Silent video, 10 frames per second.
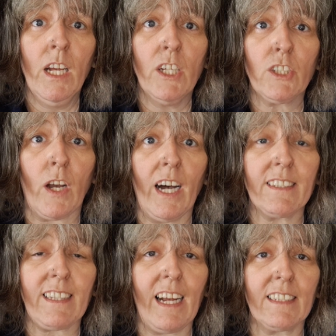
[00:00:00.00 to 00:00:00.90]
So I'll
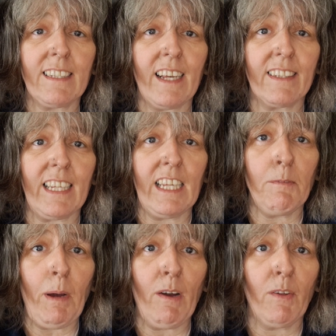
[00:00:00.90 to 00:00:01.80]
start at the
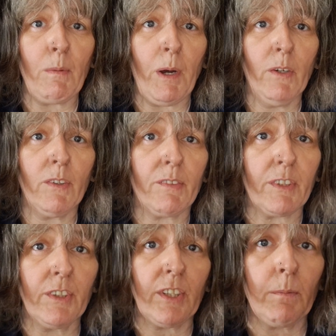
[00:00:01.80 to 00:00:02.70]
bow of the boat, the
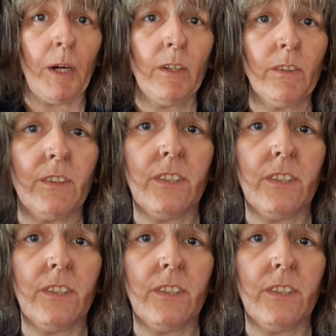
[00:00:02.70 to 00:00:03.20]
front of the boat.